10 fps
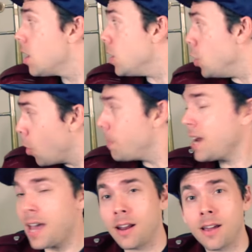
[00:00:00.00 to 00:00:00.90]
No
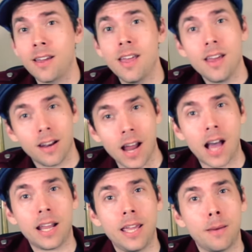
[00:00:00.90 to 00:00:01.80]
Banana, not
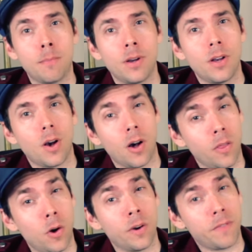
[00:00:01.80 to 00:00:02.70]
him,
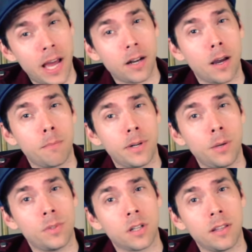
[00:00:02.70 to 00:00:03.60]
although if that company
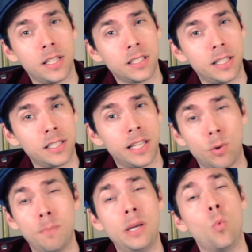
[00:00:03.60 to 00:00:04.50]
was on this list, they
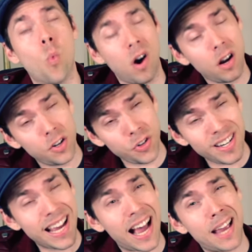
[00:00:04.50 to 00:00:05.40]
would be 100
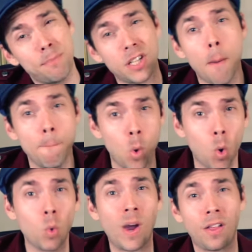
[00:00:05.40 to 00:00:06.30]
times more
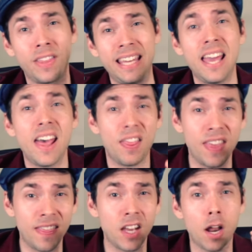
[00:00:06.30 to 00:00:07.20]
wealthy
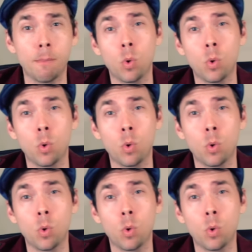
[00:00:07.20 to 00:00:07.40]
than the number